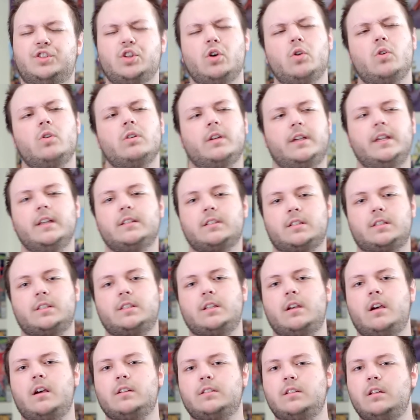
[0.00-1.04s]
So get
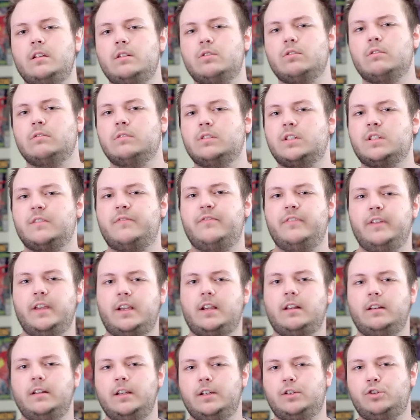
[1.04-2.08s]
started on the
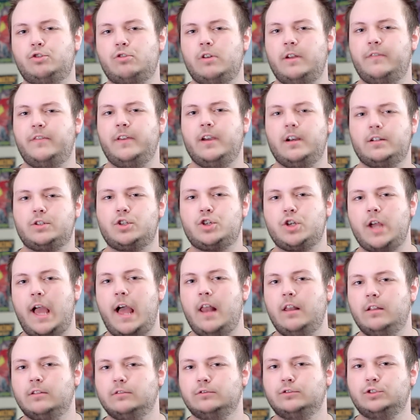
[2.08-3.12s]
weekly trivia
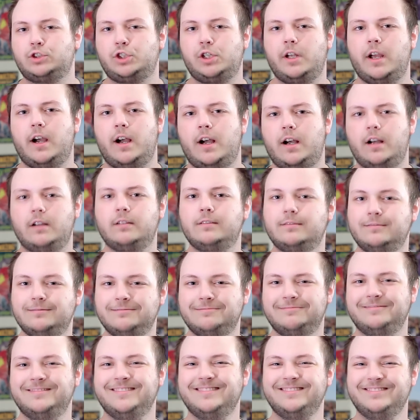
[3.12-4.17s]
challenge, yeah?
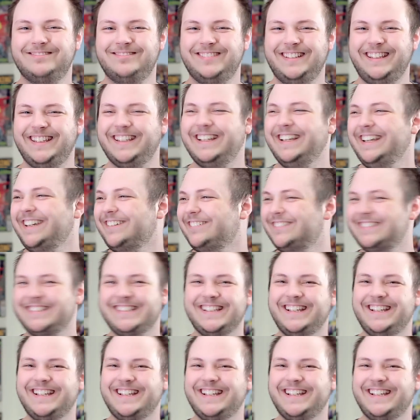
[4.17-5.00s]
What the heck was